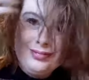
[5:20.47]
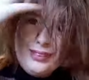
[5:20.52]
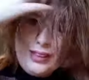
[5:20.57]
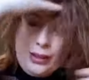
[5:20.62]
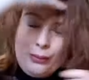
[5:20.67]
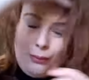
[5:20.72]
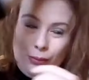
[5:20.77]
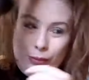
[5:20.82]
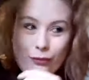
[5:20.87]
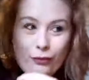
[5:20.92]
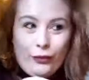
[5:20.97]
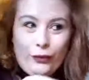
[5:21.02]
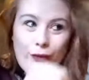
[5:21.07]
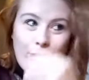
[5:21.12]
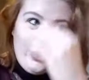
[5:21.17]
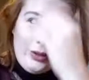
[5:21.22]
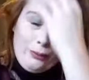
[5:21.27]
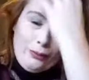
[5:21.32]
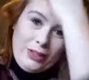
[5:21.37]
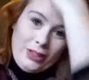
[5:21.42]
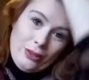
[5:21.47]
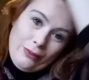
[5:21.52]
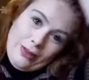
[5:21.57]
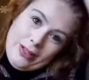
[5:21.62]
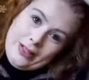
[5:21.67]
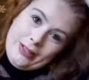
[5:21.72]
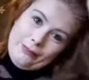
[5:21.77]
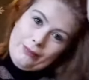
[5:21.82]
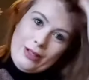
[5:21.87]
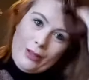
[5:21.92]
before we go
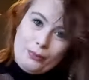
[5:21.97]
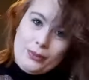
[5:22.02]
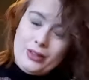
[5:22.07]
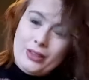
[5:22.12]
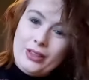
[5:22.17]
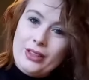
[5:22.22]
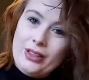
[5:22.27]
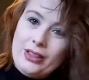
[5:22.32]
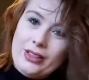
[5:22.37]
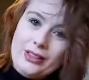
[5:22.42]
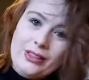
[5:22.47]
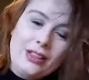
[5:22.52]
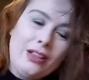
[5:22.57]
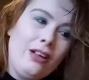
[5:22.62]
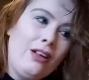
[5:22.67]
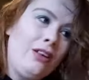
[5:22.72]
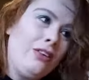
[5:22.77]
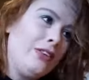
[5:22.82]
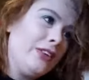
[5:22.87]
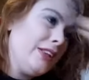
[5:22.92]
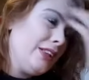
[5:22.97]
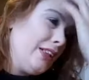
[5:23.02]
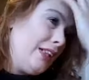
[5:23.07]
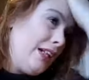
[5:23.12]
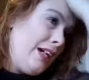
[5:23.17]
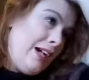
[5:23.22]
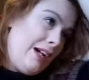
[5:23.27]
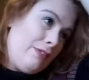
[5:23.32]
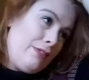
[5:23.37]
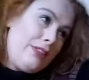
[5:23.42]
anywhere, because honestly I
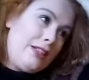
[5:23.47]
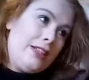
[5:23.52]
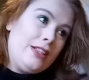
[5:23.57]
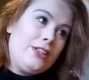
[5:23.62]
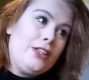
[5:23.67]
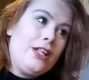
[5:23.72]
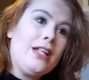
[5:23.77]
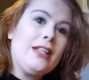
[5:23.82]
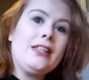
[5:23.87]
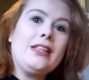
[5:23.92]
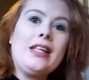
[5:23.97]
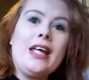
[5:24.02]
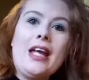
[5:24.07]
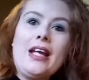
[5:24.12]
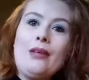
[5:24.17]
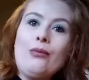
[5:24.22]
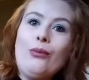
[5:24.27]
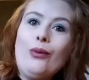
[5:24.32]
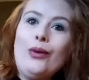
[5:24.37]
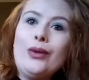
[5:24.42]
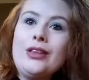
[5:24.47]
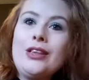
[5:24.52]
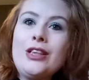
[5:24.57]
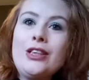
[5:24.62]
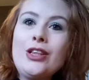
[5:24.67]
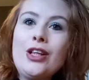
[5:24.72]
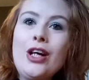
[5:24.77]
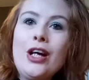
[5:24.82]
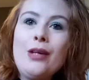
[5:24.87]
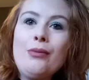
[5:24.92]
haven't eaten yet today. And what's the
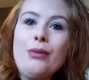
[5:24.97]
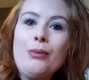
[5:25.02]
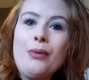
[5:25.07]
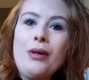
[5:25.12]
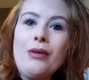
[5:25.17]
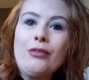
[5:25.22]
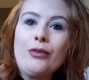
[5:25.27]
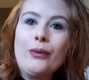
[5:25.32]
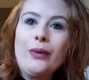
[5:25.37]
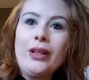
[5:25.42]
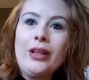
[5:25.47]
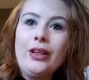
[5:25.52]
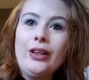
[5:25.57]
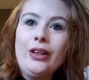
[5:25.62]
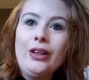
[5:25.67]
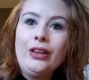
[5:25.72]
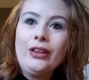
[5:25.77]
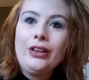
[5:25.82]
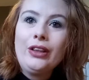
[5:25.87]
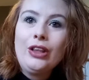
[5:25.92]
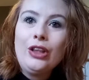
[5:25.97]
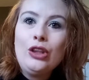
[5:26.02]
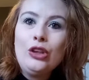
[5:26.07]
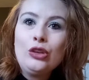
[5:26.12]
time? Let me have a quick look.